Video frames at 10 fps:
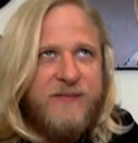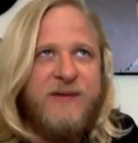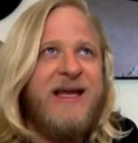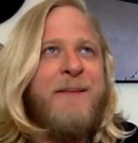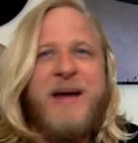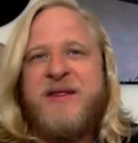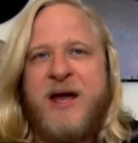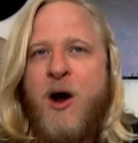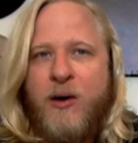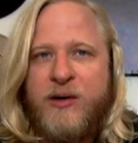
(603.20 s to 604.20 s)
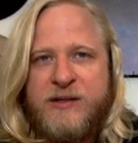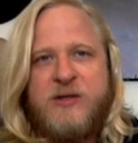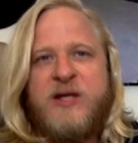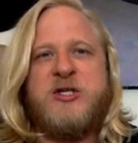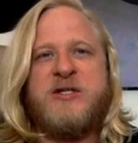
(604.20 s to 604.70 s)
Yeah, I bet they aren't.
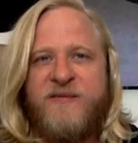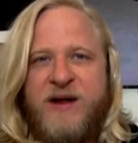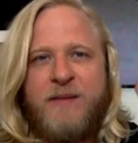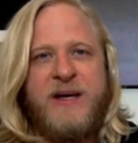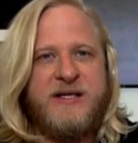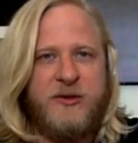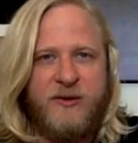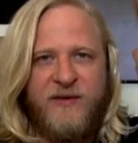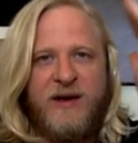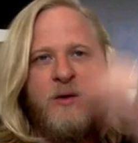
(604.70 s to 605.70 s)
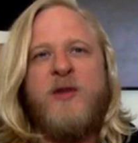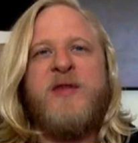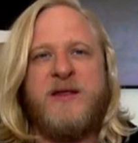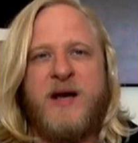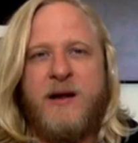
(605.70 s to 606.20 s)
So let's just defend them because they're defending one
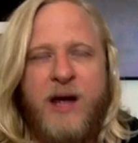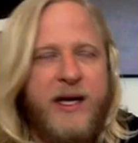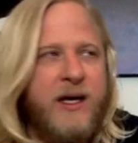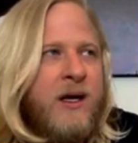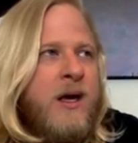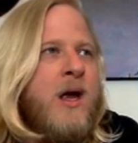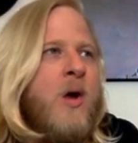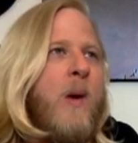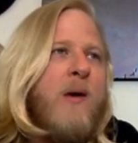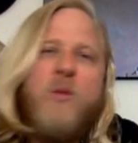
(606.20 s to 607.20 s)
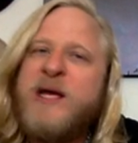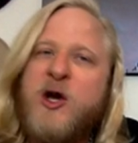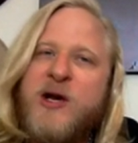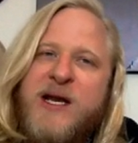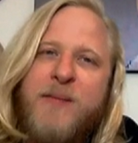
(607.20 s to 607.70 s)
thing that I like. Well, we
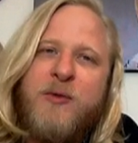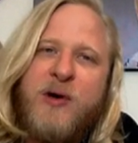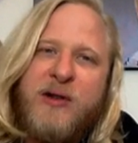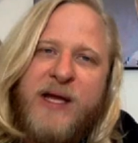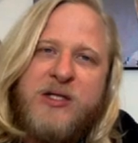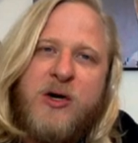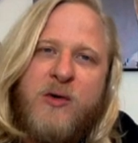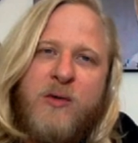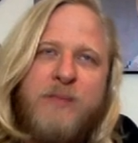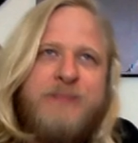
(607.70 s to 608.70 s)
could end up looking like total,